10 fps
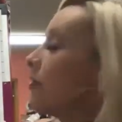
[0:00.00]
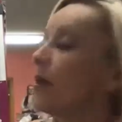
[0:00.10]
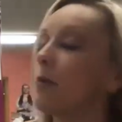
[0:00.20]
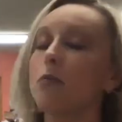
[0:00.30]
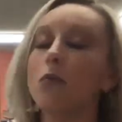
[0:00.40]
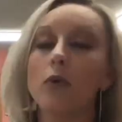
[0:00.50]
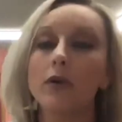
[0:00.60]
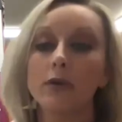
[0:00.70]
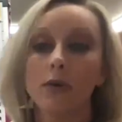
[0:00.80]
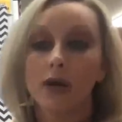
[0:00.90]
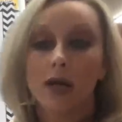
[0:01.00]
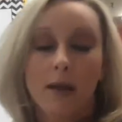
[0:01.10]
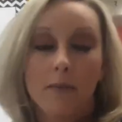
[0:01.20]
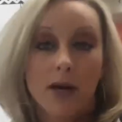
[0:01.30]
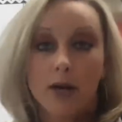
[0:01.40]
the more that we're going to
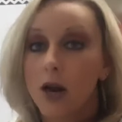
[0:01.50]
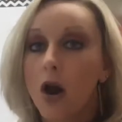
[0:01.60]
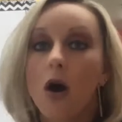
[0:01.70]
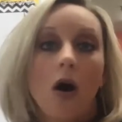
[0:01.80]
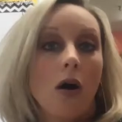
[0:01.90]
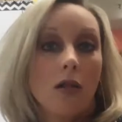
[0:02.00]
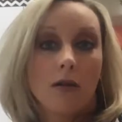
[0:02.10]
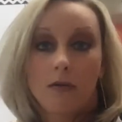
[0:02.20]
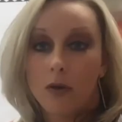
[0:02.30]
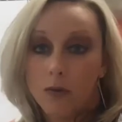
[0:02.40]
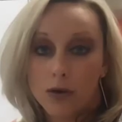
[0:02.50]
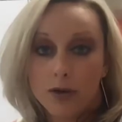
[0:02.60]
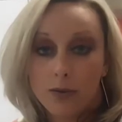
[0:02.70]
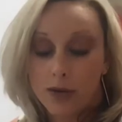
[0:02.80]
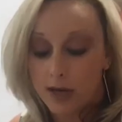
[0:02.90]
get better at all of what we're
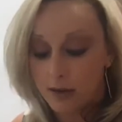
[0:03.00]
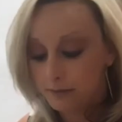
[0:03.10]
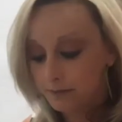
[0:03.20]
doing.